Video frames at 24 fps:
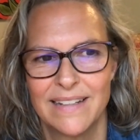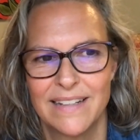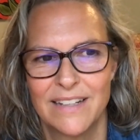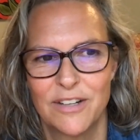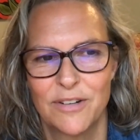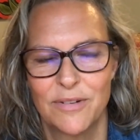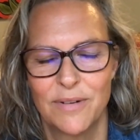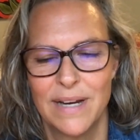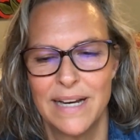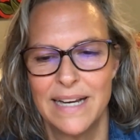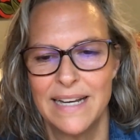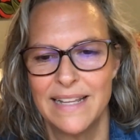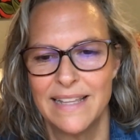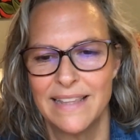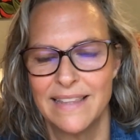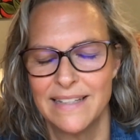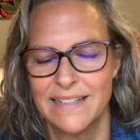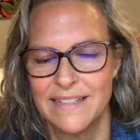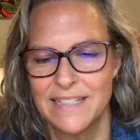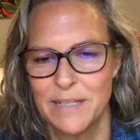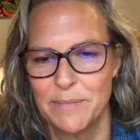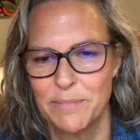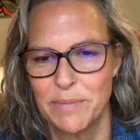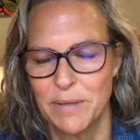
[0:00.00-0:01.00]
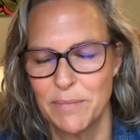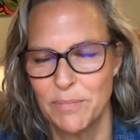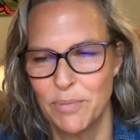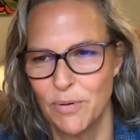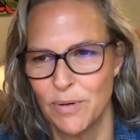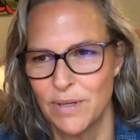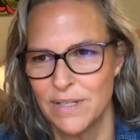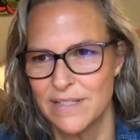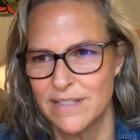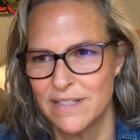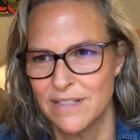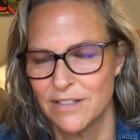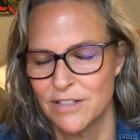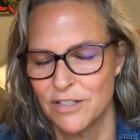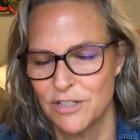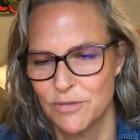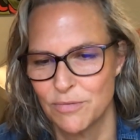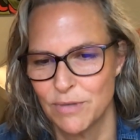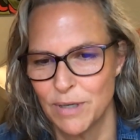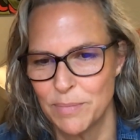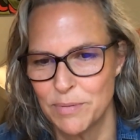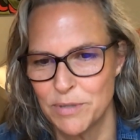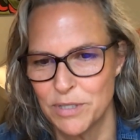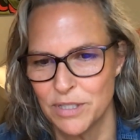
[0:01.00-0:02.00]
creating the tipping points and
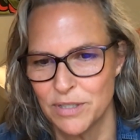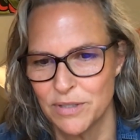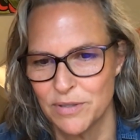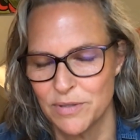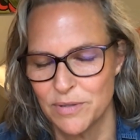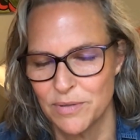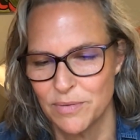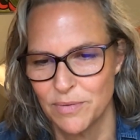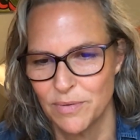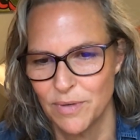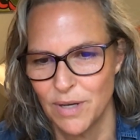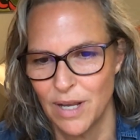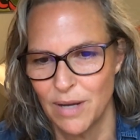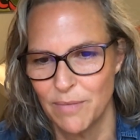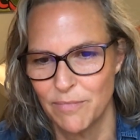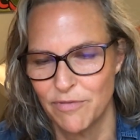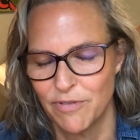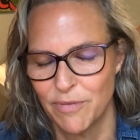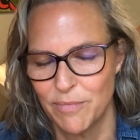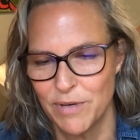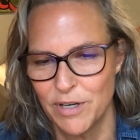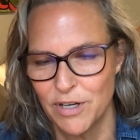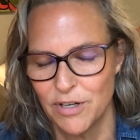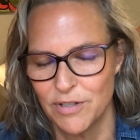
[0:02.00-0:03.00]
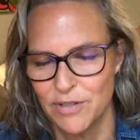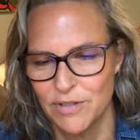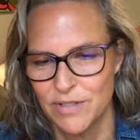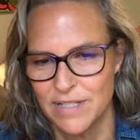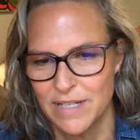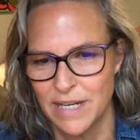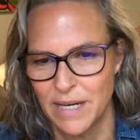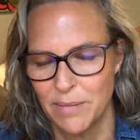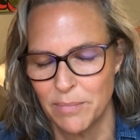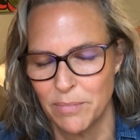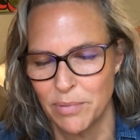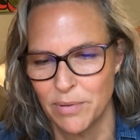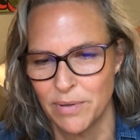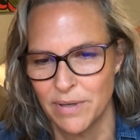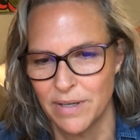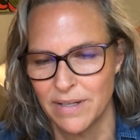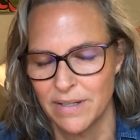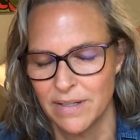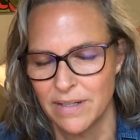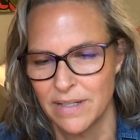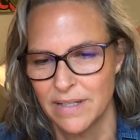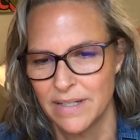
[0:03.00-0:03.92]
disruptions from your standpoint?